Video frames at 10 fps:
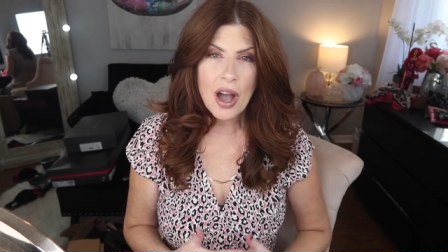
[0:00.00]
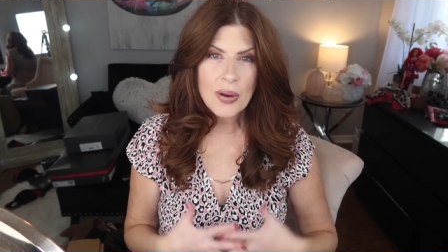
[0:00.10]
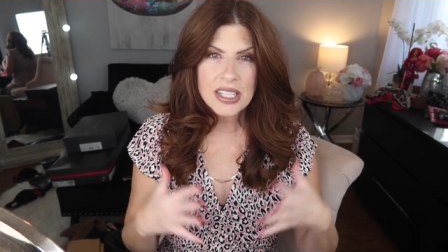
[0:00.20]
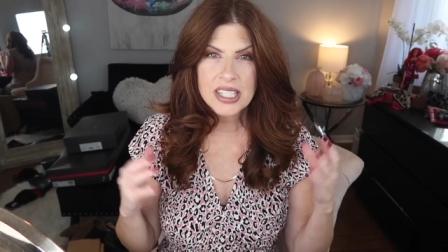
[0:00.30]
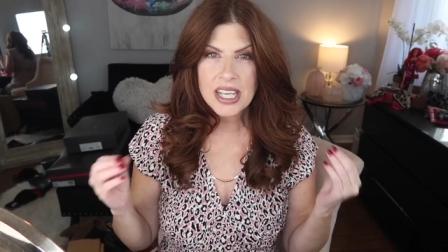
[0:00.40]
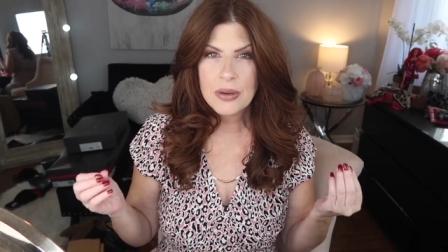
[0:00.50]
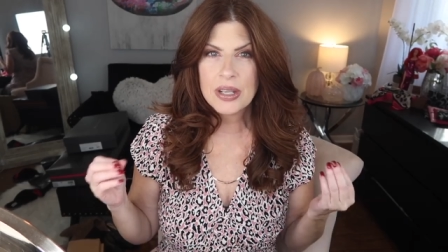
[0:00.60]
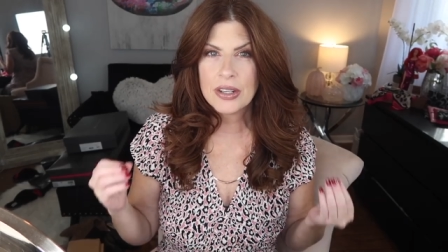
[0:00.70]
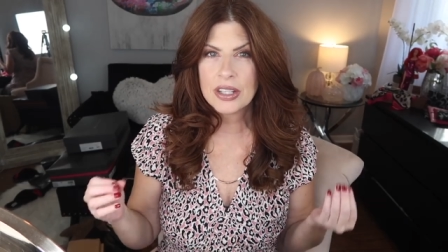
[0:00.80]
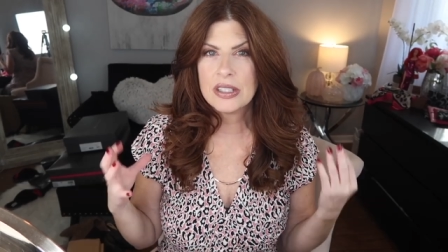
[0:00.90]
Alright, today
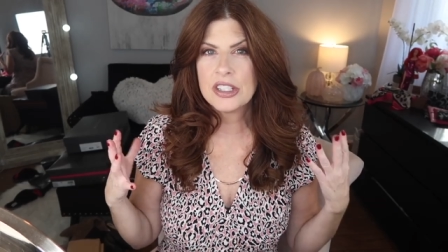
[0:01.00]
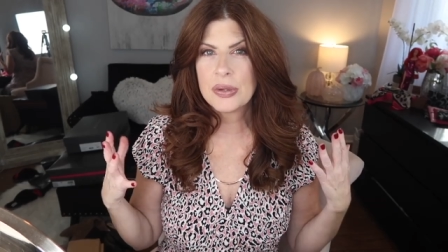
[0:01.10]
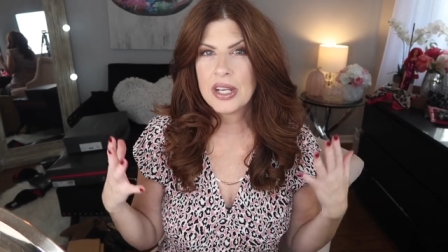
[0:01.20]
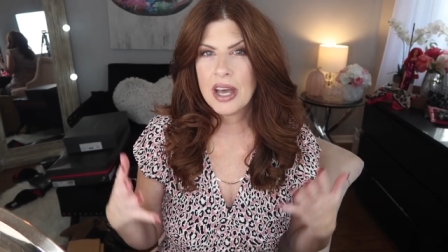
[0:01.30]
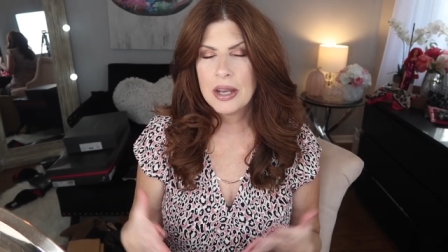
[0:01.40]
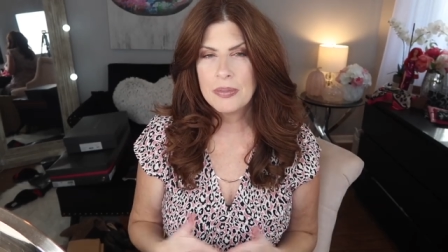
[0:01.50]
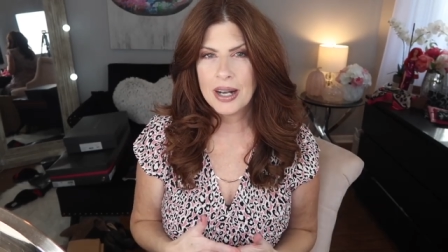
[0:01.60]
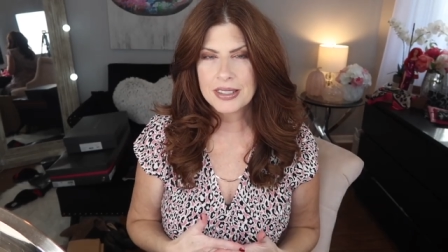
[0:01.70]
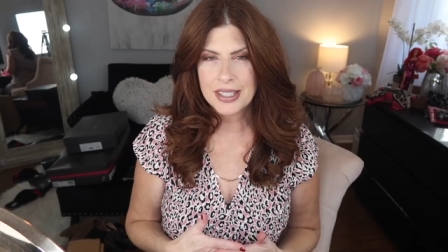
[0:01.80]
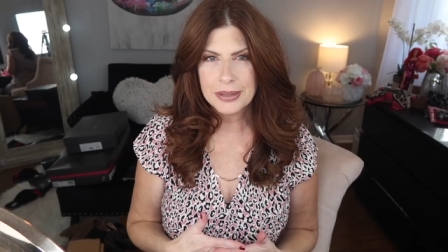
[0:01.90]
we are going to do an
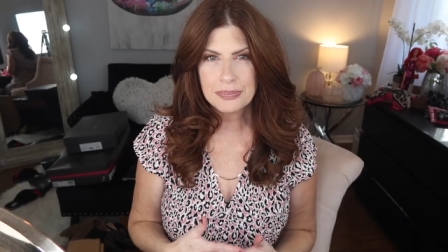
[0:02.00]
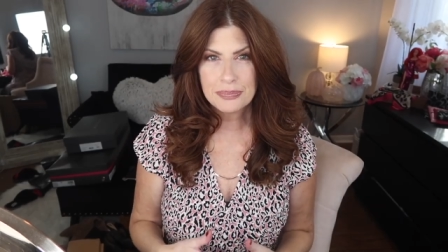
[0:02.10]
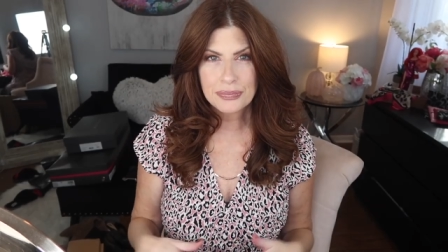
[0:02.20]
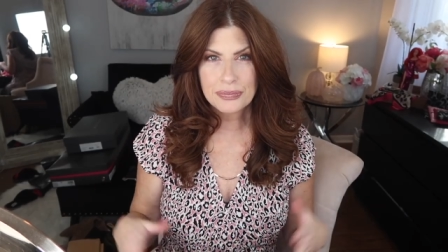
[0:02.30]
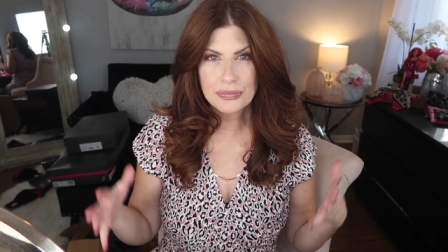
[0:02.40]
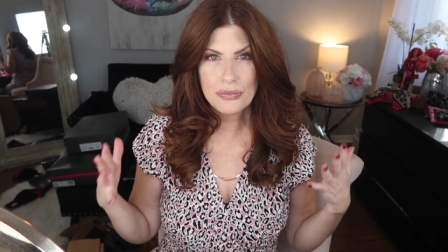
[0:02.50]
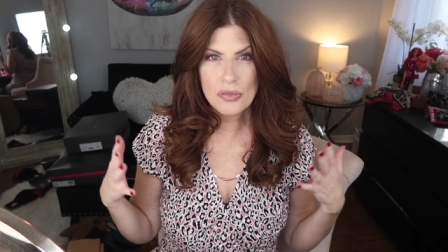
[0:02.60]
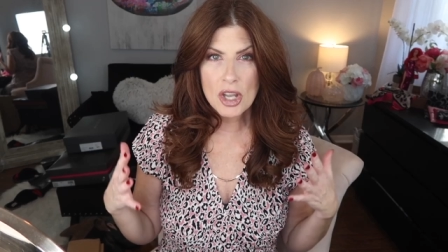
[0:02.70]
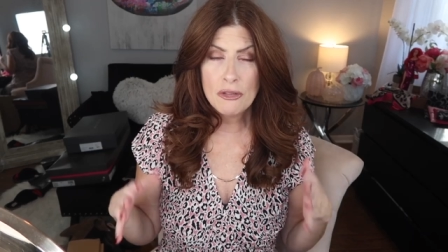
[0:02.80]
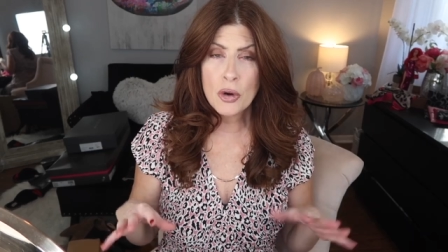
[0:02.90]
unboxing
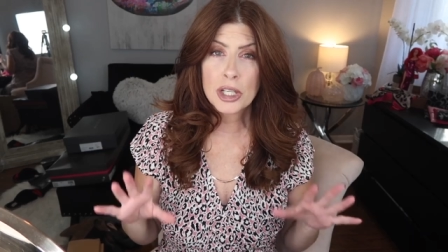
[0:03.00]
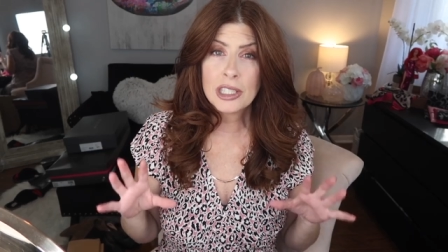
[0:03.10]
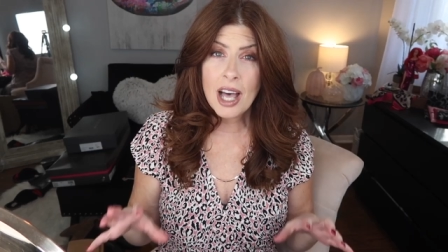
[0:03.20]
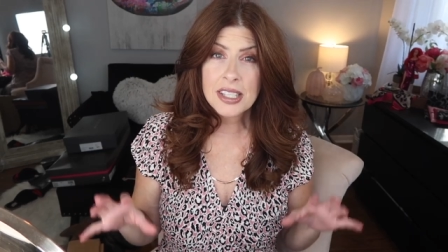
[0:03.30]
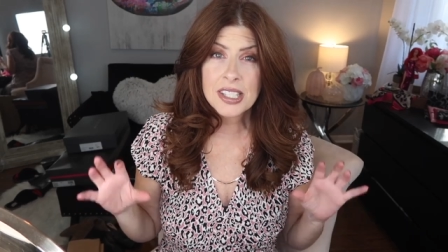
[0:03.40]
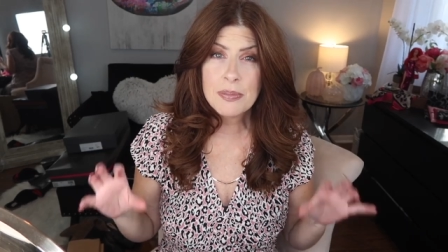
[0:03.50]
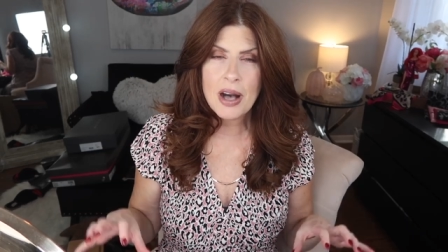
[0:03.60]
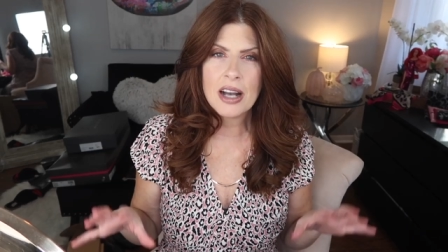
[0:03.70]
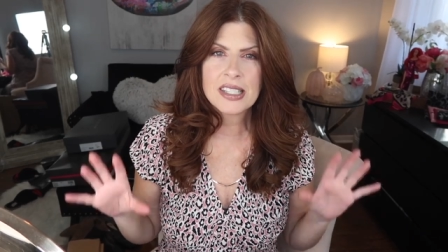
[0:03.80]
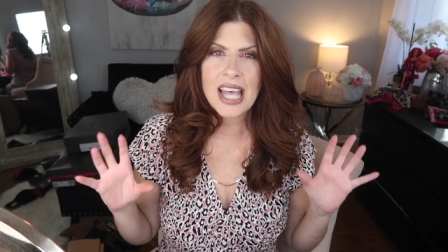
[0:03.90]
for
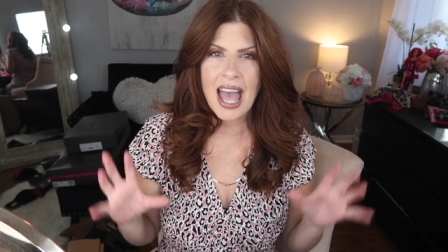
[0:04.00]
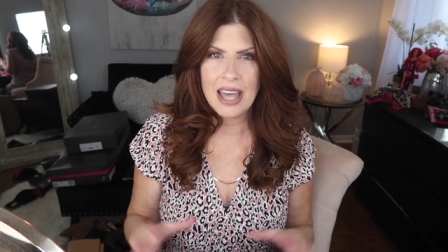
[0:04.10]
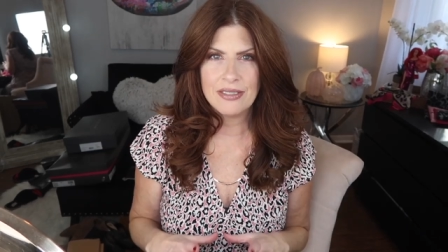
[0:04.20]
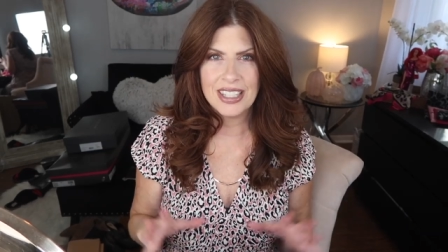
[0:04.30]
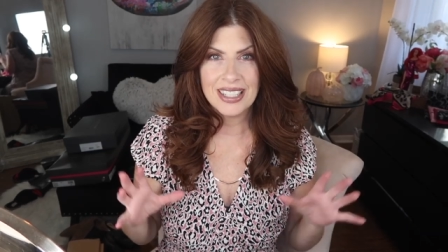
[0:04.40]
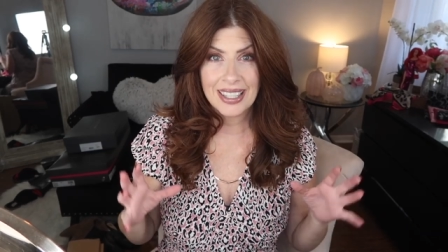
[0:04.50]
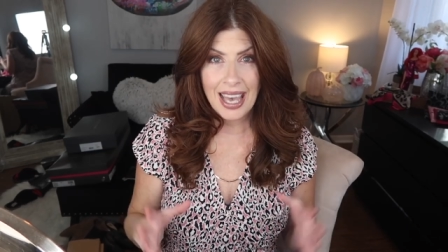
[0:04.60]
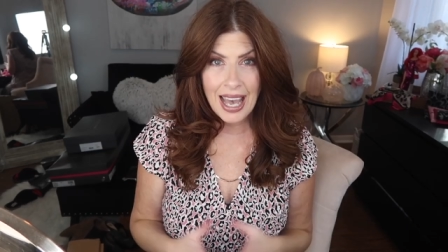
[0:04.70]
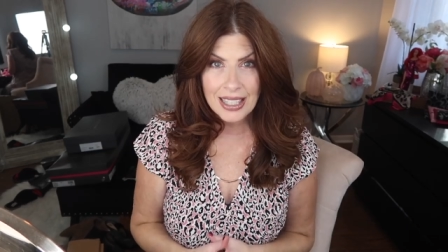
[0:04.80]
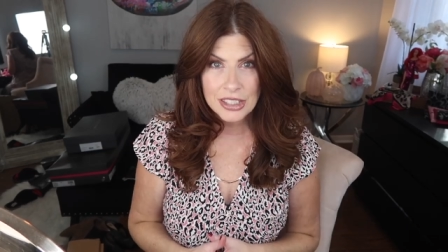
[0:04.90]
Glossybox Advent
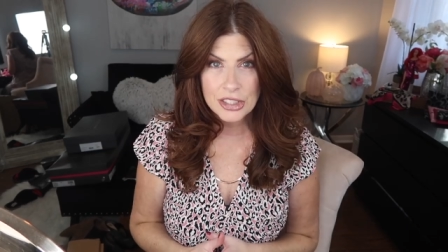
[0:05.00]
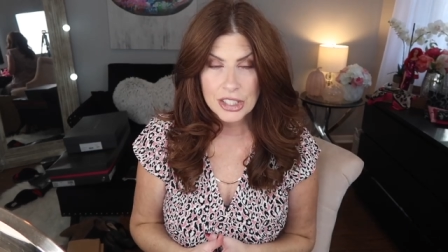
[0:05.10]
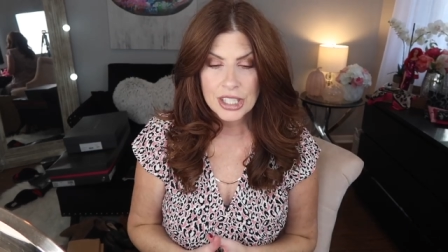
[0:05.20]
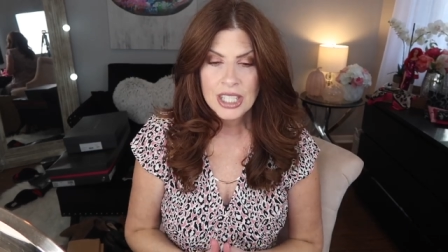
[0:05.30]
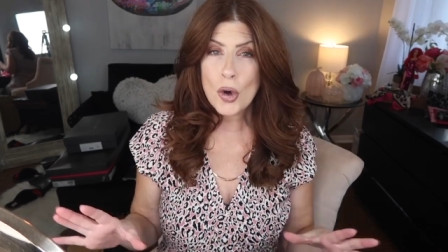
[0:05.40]
Calendar.